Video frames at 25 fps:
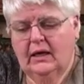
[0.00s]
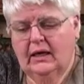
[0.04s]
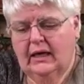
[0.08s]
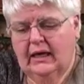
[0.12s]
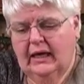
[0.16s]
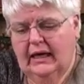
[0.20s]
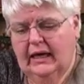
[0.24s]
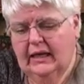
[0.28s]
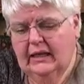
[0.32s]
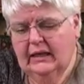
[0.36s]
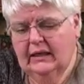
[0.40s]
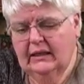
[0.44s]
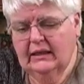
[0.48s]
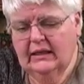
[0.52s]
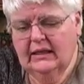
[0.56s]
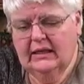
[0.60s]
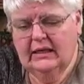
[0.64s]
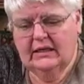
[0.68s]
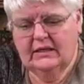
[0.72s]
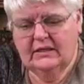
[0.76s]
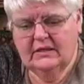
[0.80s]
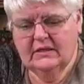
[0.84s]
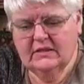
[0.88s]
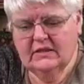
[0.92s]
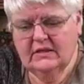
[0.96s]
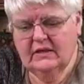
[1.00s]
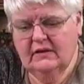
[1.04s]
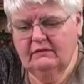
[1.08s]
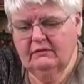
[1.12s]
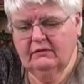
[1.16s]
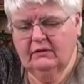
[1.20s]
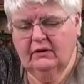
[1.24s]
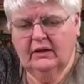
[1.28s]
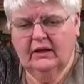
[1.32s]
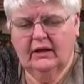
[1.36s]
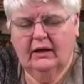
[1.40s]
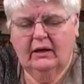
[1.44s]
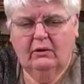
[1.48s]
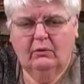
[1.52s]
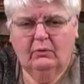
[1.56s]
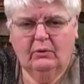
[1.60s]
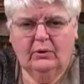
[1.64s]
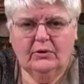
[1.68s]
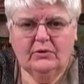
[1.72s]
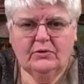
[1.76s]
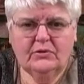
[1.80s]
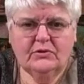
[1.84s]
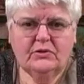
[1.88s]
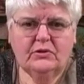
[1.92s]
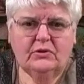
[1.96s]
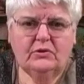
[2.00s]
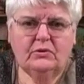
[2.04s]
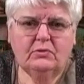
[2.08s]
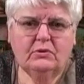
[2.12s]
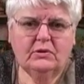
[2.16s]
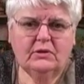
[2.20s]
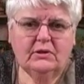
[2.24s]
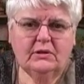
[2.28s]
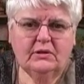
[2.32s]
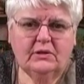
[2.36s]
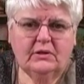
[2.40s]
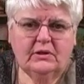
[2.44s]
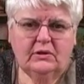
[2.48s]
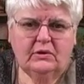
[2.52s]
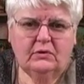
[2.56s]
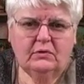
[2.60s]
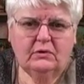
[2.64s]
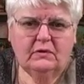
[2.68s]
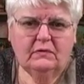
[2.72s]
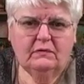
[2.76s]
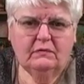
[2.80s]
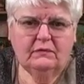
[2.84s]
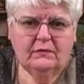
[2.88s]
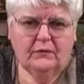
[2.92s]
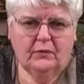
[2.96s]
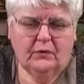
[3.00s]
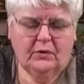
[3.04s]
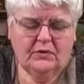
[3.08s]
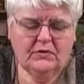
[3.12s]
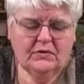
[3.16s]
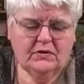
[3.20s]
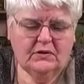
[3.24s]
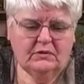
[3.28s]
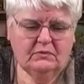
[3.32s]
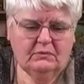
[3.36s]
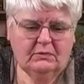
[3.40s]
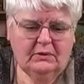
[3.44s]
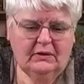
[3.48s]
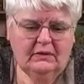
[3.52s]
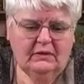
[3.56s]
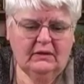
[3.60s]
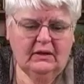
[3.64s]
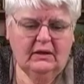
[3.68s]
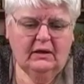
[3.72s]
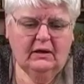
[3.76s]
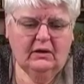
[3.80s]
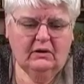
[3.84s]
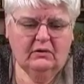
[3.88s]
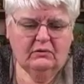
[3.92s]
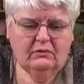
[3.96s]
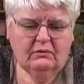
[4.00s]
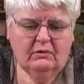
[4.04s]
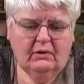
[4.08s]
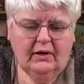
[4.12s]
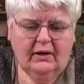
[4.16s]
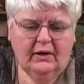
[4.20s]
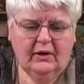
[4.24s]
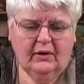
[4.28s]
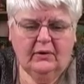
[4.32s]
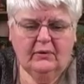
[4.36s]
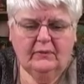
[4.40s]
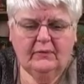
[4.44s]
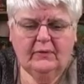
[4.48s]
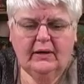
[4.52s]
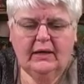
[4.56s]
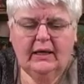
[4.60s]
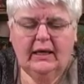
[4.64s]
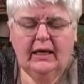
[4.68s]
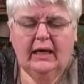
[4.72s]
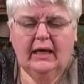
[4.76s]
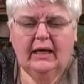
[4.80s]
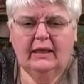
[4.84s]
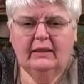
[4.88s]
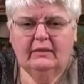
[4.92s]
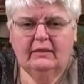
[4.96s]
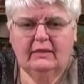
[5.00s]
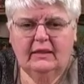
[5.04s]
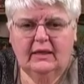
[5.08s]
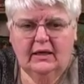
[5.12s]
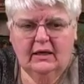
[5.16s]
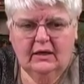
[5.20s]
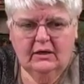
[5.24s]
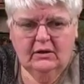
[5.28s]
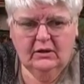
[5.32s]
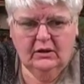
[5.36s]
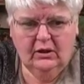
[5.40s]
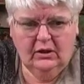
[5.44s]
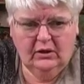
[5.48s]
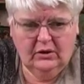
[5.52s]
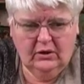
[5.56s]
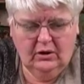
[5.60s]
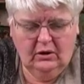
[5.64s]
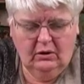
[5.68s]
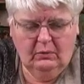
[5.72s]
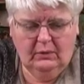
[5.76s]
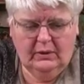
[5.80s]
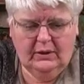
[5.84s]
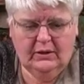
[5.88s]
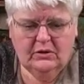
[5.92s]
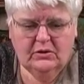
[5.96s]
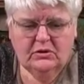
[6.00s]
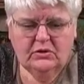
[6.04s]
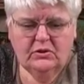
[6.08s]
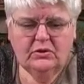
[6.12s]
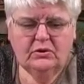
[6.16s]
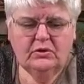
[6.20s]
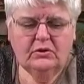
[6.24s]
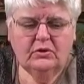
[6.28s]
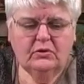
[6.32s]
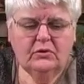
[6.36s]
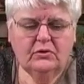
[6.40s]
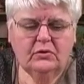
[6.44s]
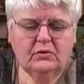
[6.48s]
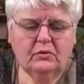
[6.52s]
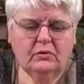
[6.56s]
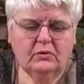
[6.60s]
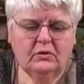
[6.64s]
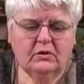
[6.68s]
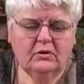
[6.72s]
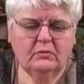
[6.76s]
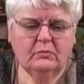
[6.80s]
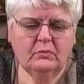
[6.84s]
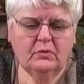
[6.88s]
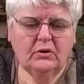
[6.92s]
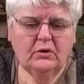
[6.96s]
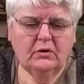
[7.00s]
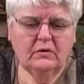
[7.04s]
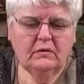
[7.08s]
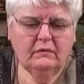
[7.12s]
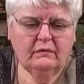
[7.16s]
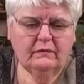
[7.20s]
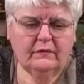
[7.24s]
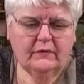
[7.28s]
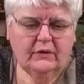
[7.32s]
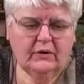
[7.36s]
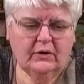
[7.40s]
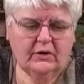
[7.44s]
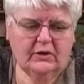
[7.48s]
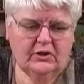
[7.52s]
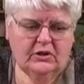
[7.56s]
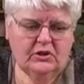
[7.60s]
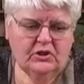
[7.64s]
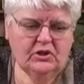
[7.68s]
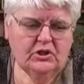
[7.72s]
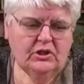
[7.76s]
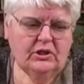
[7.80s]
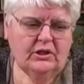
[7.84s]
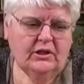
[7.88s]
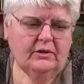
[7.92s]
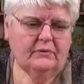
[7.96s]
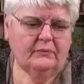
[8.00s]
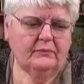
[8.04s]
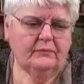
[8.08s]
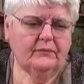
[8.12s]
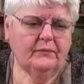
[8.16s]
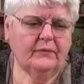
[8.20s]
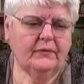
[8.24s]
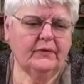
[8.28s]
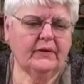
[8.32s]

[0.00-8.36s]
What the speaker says: at least several hours. You can force it with the hair dryer. Then go into your normal varnishing.